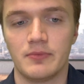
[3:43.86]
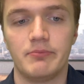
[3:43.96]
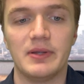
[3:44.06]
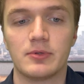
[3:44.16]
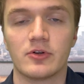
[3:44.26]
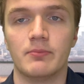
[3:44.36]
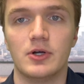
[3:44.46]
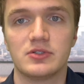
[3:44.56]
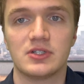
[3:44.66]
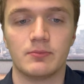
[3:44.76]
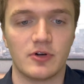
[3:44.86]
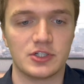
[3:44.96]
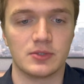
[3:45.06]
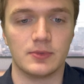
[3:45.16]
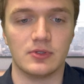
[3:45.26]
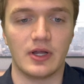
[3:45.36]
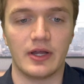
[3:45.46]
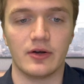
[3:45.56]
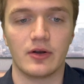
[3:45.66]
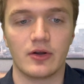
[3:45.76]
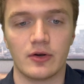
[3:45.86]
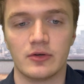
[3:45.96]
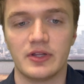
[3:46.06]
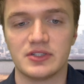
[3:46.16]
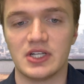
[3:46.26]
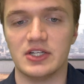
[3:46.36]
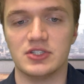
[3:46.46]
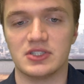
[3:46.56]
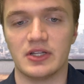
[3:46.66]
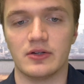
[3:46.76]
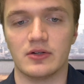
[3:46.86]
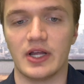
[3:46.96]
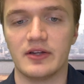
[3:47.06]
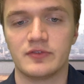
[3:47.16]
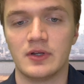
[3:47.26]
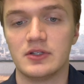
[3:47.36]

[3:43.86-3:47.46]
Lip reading: People are most impressionable at early stages in their life,